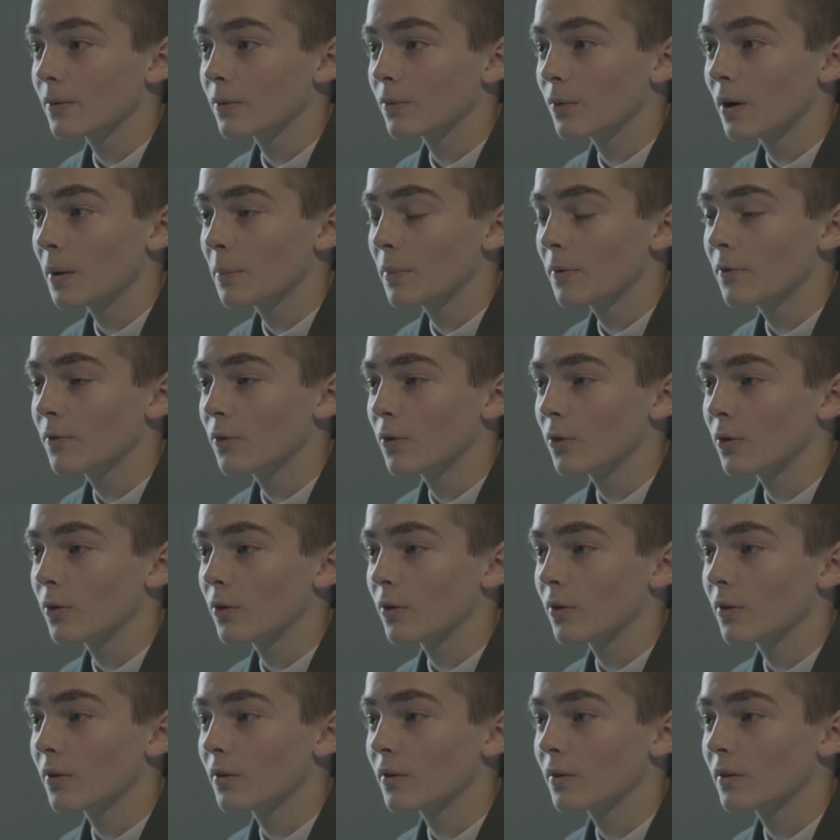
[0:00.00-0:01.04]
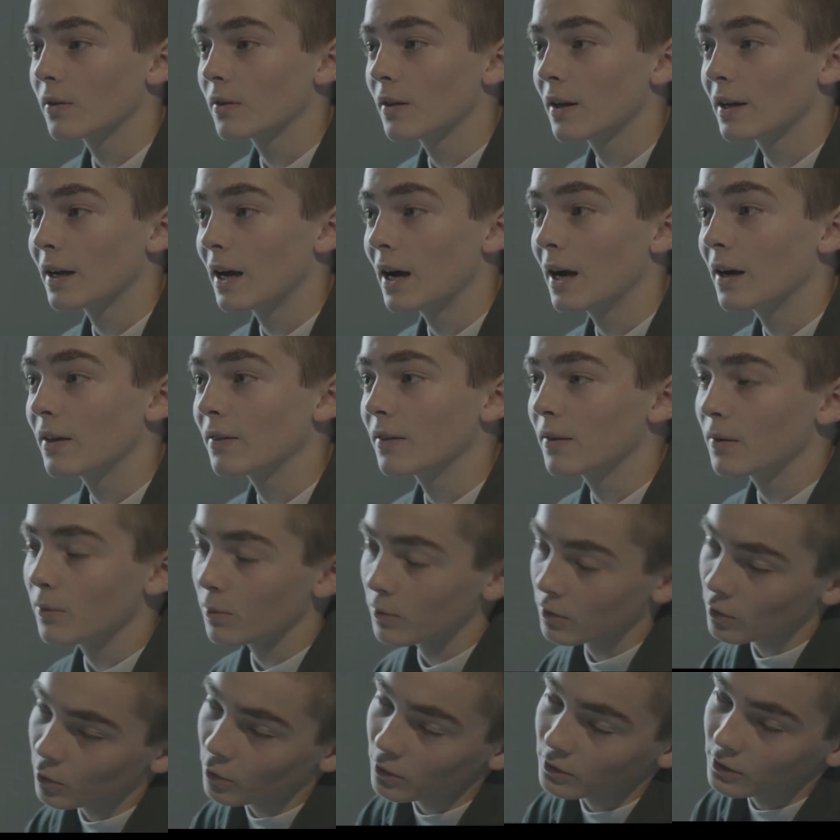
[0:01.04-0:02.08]
right before, like, I,
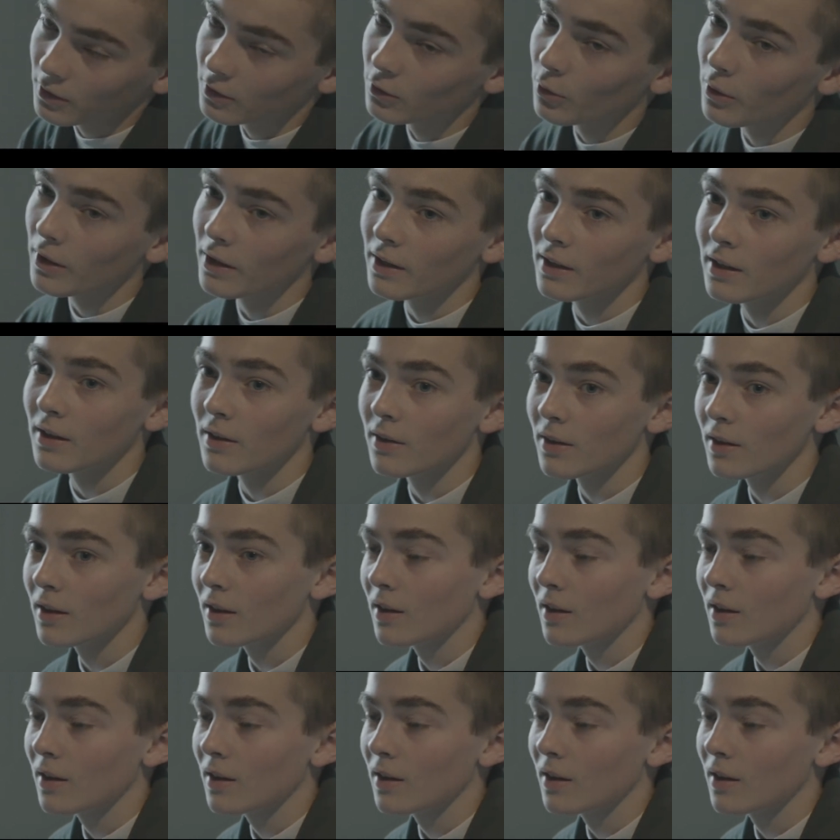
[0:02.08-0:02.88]
tw the twentieth,